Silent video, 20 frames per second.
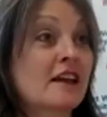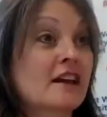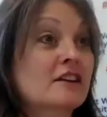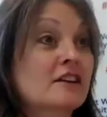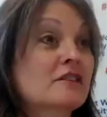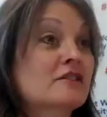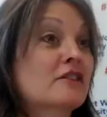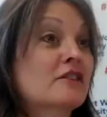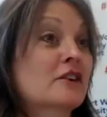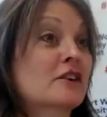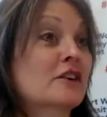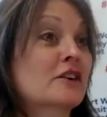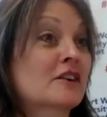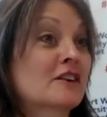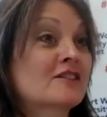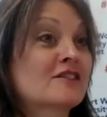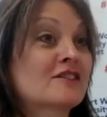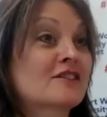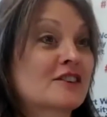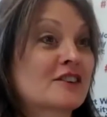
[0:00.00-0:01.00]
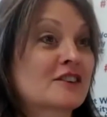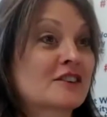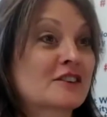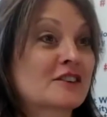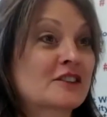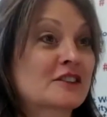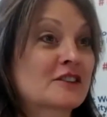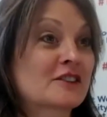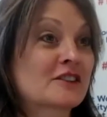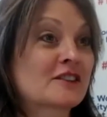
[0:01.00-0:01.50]
Thank you for
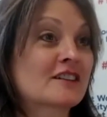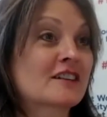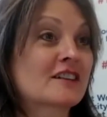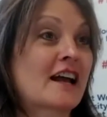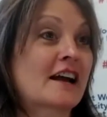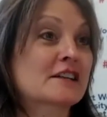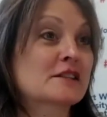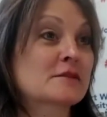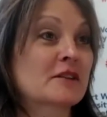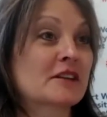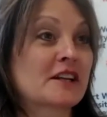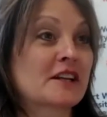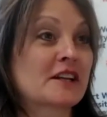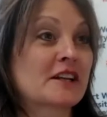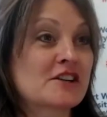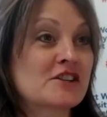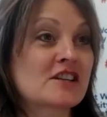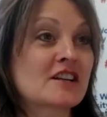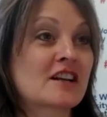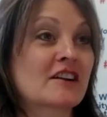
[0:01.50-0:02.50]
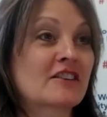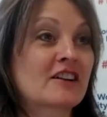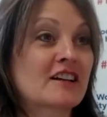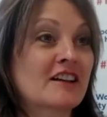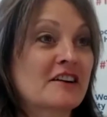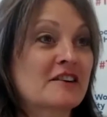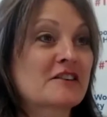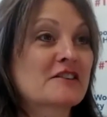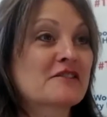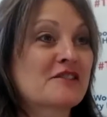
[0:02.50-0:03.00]
your explanation and
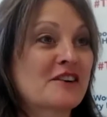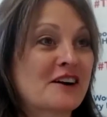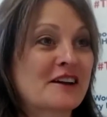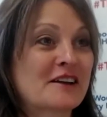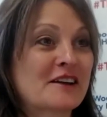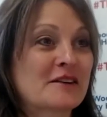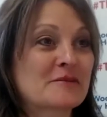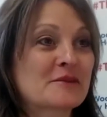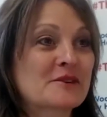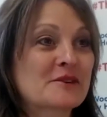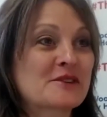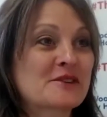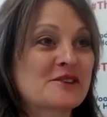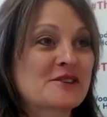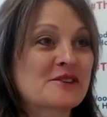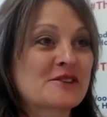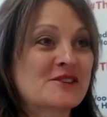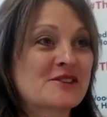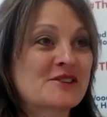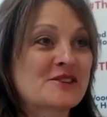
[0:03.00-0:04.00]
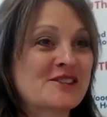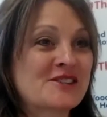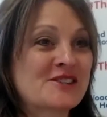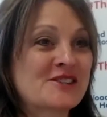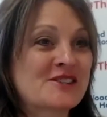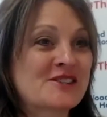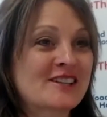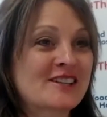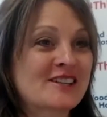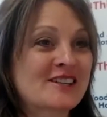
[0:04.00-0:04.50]
clarifying.
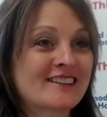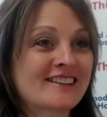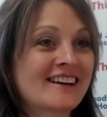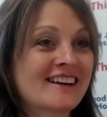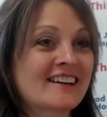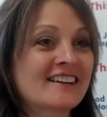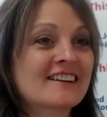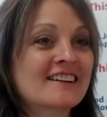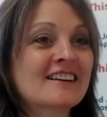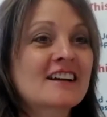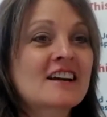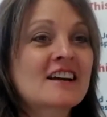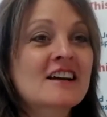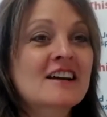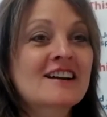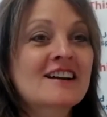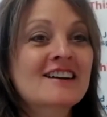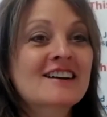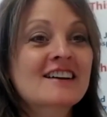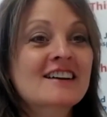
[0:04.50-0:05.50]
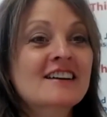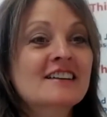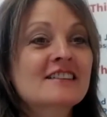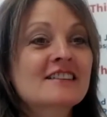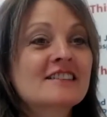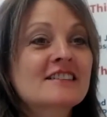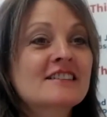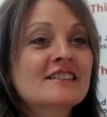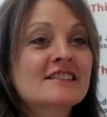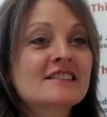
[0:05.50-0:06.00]
Appreciate that.
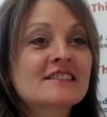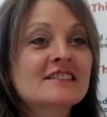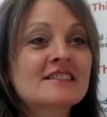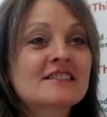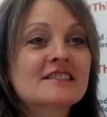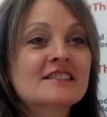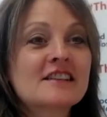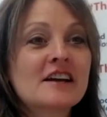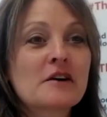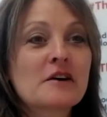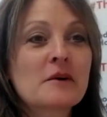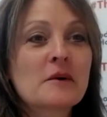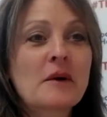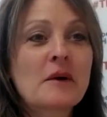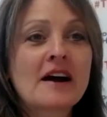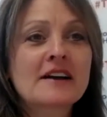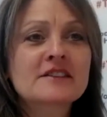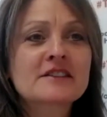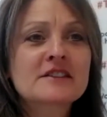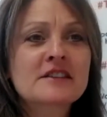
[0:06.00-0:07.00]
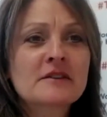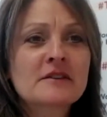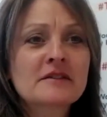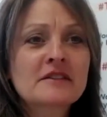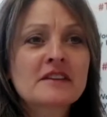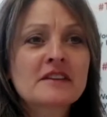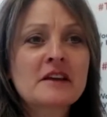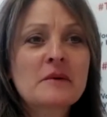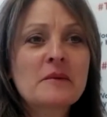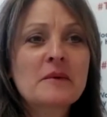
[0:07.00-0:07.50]
So I don't
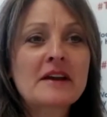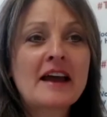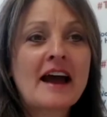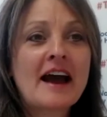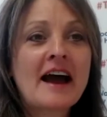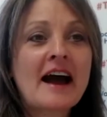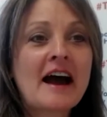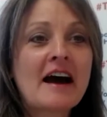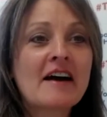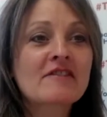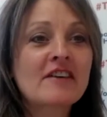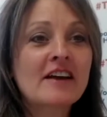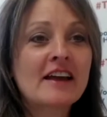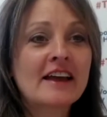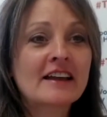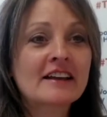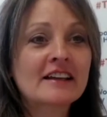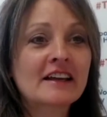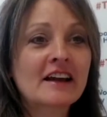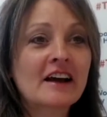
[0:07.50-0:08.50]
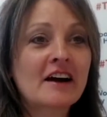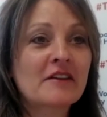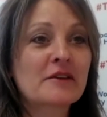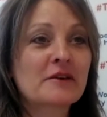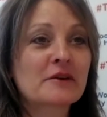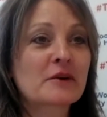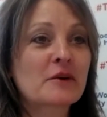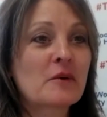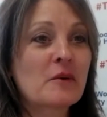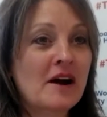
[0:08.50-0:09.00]
think we have any other
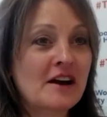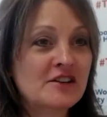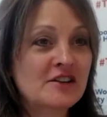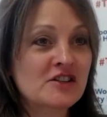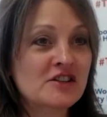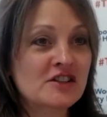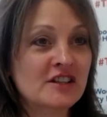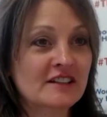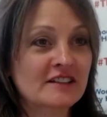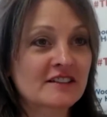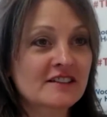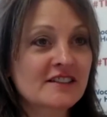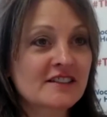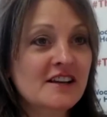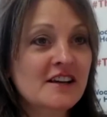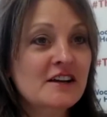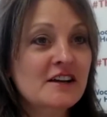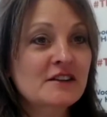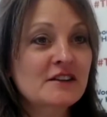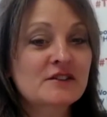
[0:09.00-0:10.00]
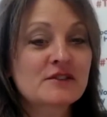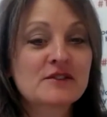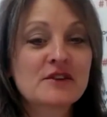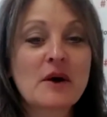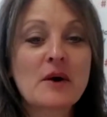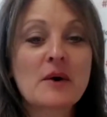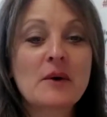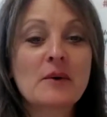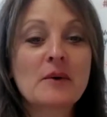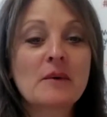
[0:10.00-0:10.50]
questions.
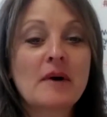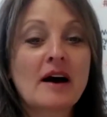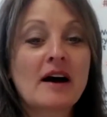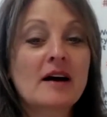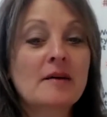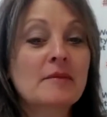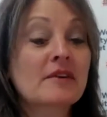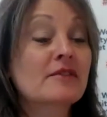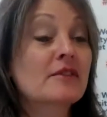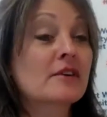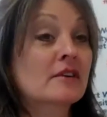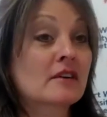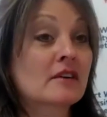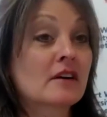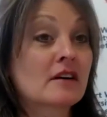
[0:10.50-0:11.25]
So if there